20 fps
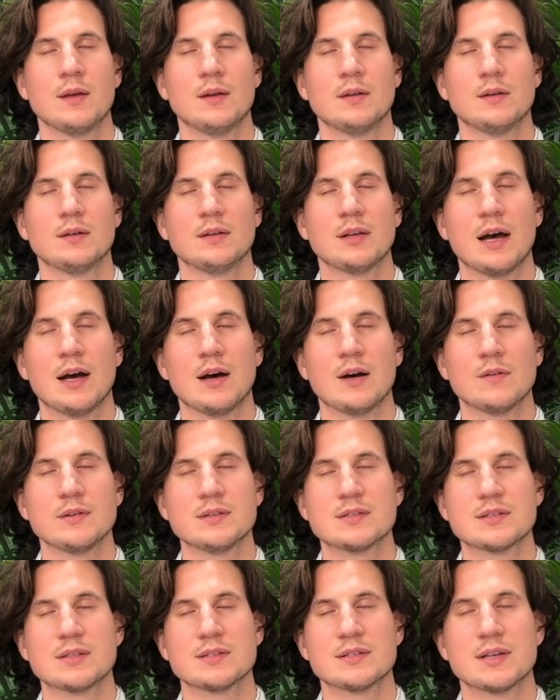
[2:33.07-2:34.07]
Now is
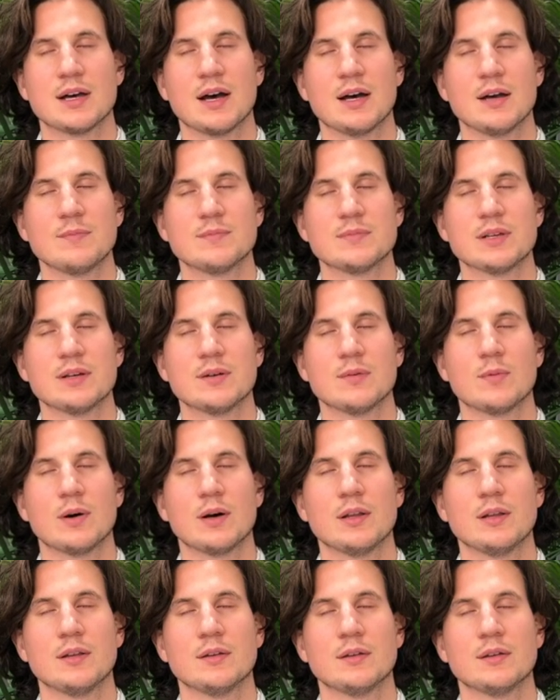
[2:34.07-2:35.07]
the time, dear
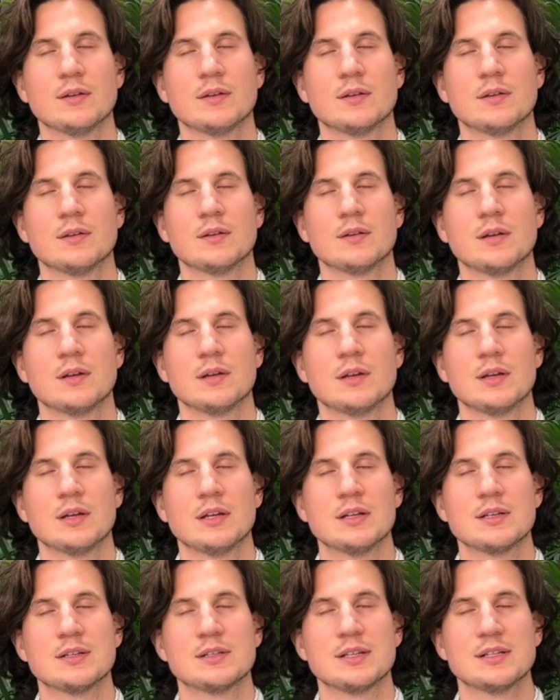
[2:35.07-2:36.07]
one,
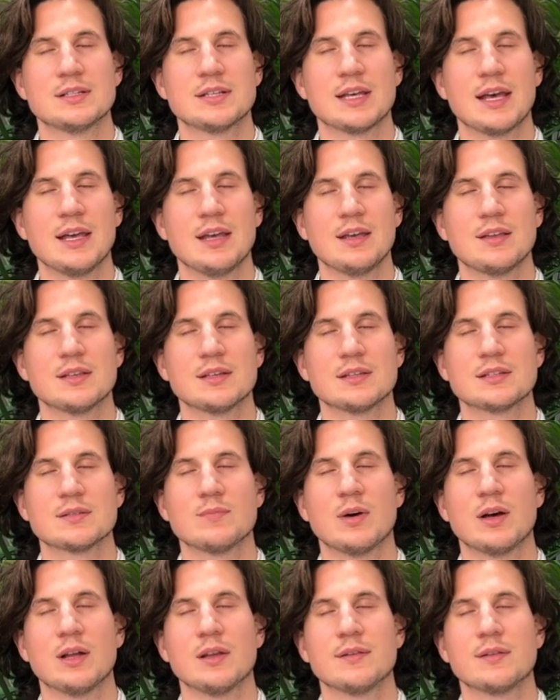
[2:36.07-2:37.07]
to take this
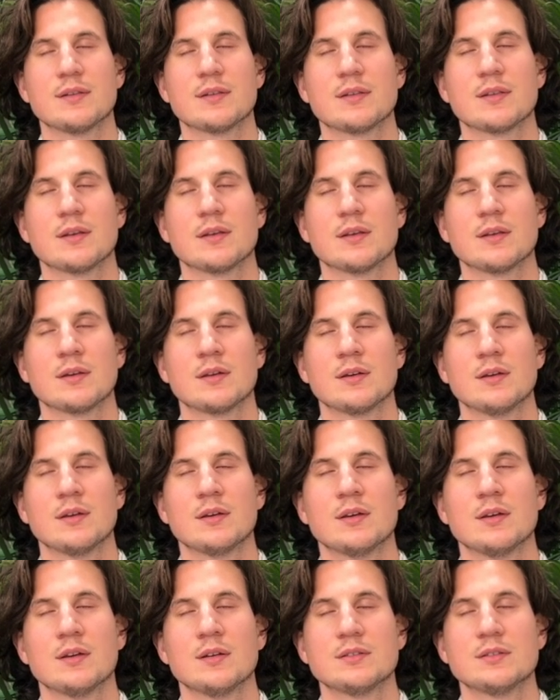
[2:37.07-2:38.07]
month
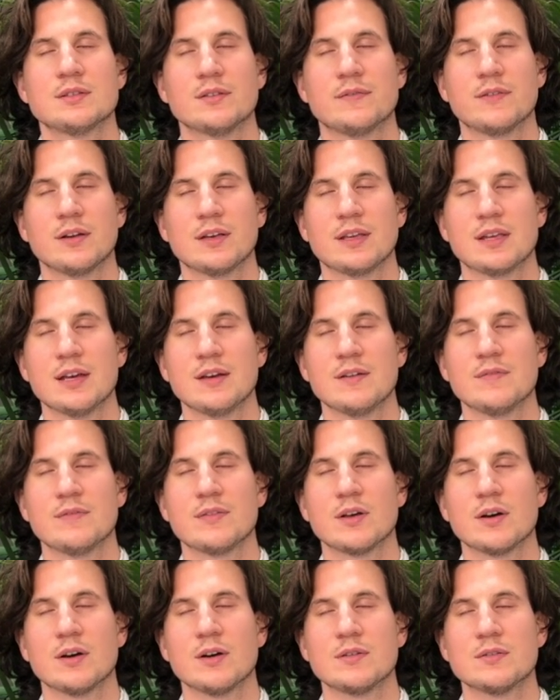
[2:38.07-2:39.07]
to forgive
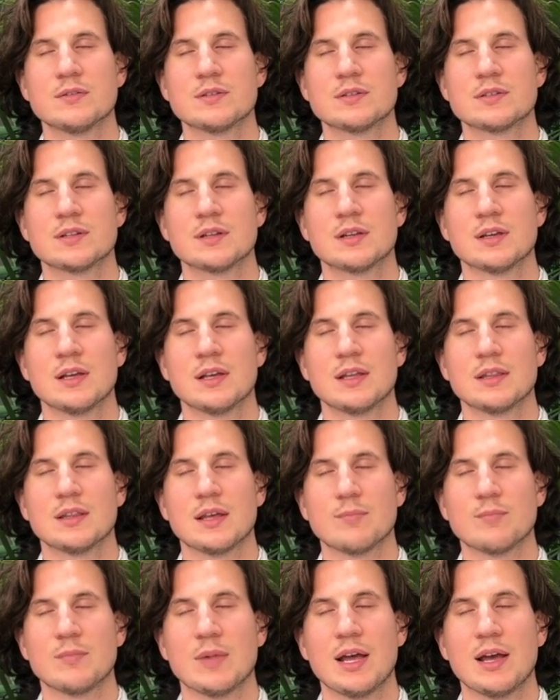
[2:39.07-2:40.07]
those
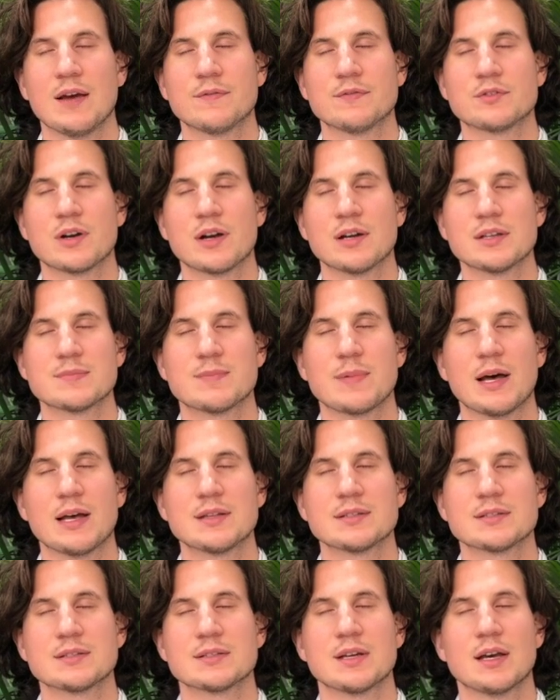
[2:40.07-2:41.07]
that may have
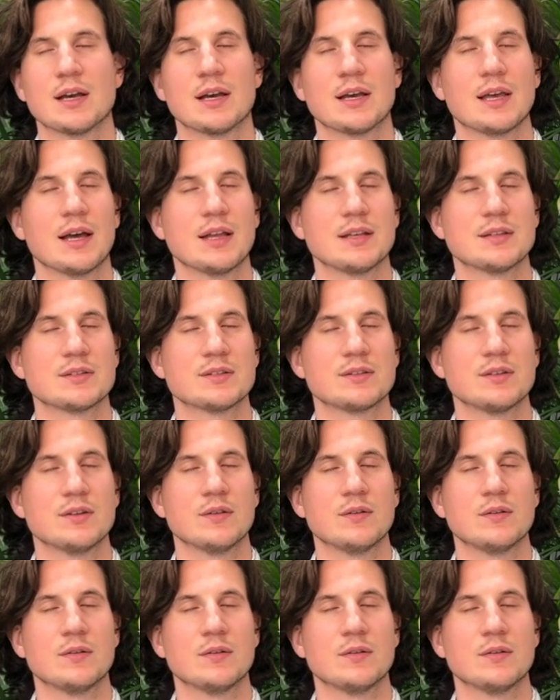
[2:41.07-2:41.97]
trespassed against you.